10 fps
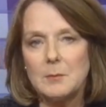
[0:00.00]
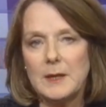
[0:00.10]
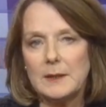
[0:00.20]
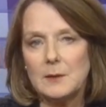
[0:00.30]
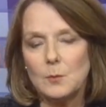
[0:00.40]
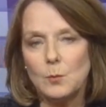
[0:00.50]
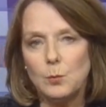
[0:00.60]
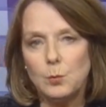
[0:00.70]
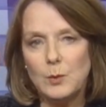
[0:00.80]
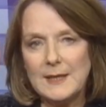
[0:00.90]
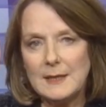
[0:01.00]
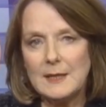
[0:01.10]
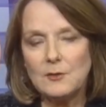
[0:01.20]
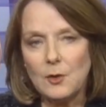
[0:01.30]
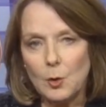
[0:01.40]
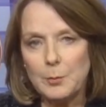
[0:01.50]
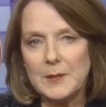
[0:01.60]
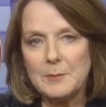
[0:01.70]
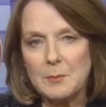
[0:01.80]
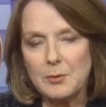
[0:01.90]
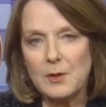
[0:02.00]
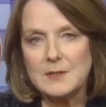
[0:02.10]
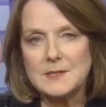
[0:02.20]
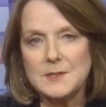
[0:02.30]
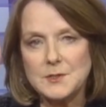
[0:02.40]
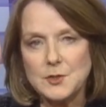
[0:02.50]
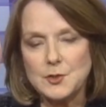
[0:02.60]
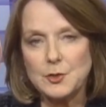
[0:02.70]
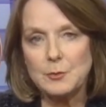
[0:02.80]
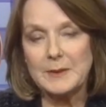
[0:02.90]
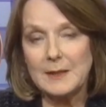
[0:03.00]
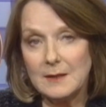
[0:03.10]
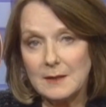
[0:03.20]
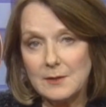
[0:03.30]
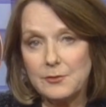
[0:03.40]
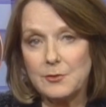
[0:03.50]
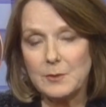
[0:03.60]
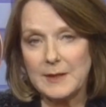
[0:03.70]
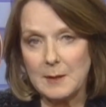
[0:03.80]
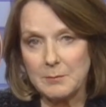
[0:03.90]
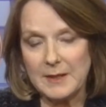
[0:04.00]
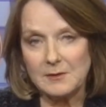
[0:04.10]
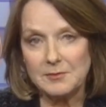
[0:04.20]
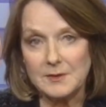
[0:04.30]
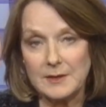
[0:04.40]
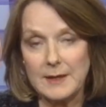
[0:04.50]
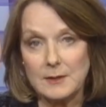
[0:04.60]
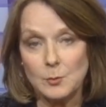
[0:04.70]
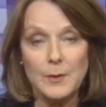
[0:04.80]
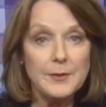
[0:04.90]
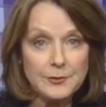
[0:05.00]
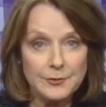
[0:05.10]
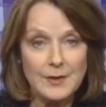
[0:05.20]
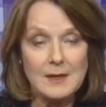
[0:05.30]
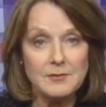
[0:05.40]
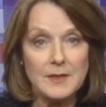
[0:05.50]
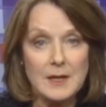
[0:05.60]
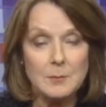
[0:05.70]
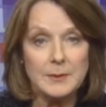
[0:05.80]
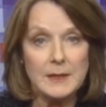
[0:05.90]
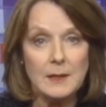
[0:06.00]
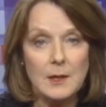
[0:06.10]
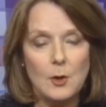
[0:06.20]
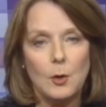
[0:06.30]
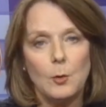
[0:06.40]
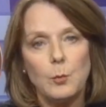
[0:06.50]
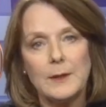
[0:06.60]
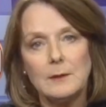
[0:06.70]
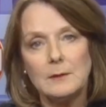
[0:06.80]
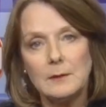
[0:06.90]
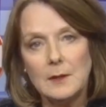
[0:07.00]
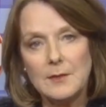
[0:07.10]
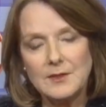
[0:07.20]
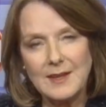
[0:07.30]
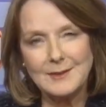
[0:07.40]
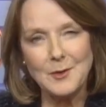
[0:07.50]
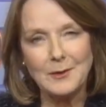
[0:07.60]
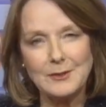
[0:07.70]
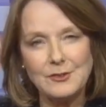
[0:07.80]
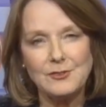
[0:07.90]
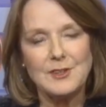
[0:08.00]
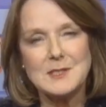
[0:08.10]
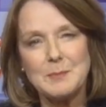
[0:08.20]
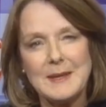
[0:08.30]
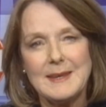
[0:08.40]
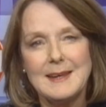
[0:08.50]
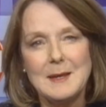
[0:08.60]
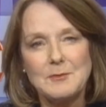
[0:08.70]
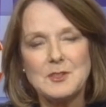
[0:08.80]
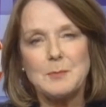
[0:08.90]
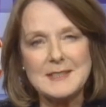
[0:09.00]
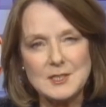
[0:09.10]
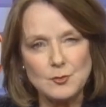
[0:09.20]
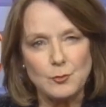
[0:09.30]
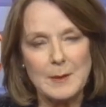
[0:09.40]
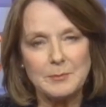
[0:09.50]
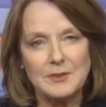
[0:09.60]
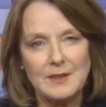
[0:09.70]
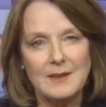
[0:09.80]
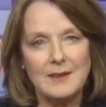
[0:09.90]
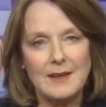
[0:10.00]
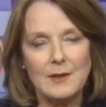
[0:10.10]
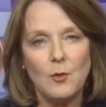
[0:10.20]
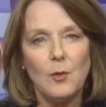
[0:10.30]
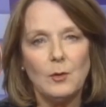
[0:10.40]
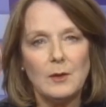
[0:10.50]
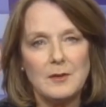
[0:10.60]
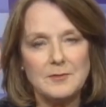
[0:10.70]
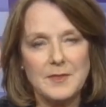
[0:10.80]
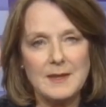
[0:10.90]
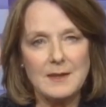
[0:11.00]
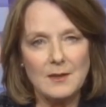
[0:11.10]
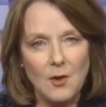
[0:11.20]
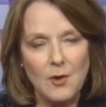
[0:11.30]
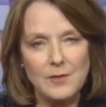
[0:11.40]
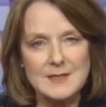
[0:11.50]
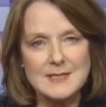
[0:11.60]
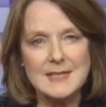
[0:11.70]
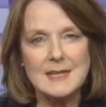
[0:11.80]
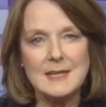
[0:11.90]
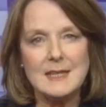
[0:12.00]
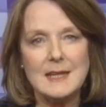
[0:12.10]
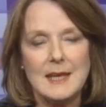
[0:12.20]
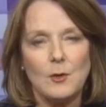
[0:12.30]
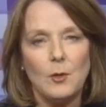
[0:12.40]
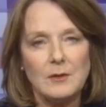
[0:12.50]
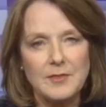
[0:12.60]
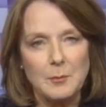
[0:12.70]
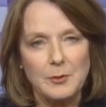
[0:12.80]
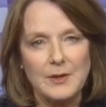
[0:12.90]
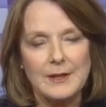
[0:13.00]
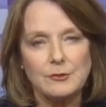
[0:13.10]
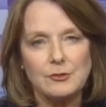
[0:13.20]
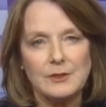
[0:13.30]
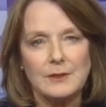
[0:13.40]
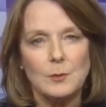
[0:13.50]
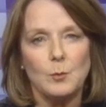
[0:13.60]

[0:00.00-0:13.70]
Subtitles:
but we need to open up the process to determine, is there a net benefit to Canada? Will this save the company, or will the technology just be stripped and all of the R&D and all of the production